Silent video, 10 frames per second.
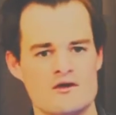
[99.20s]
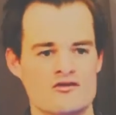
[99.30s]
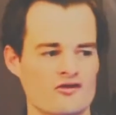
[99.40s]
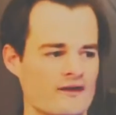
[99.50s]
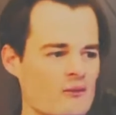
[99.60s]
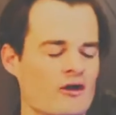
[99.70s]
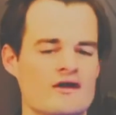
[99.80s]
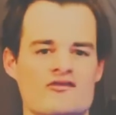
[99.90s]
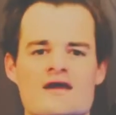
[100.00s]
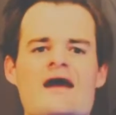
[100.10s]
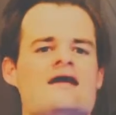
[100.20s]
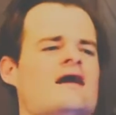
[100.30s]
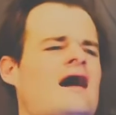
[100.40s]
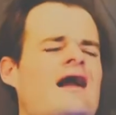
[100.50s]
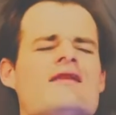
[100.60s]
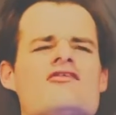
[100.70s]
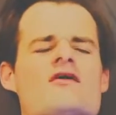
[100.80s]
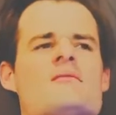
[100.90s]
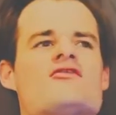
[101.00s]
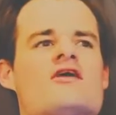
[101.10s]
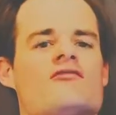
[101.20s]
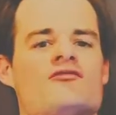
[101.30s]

So they want to see, hey, at least let me see a